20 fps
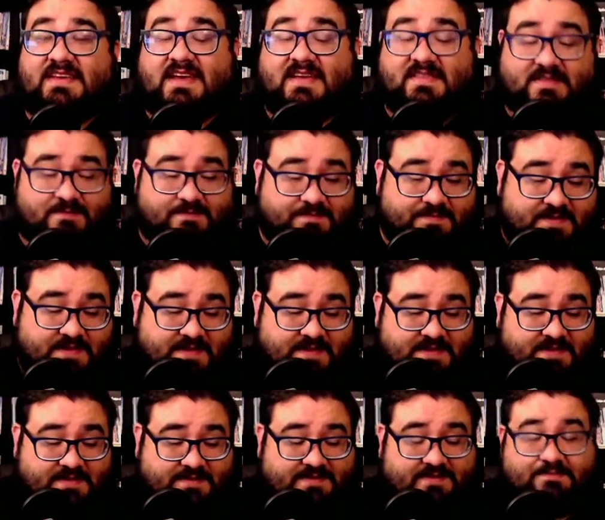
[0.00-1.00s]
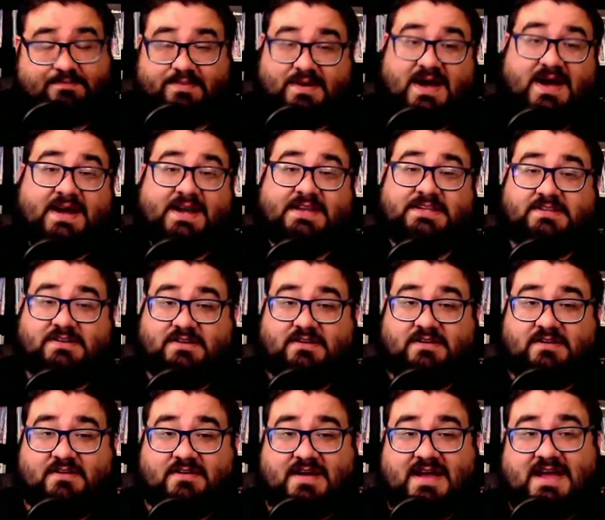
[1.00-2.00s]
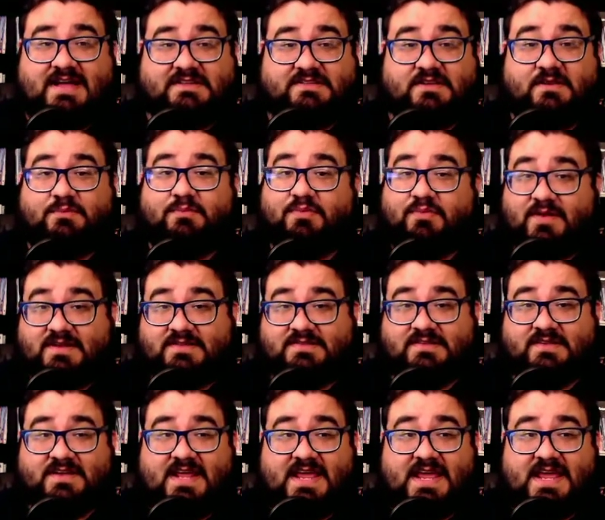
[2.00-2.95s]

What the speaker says: the body to her as a present.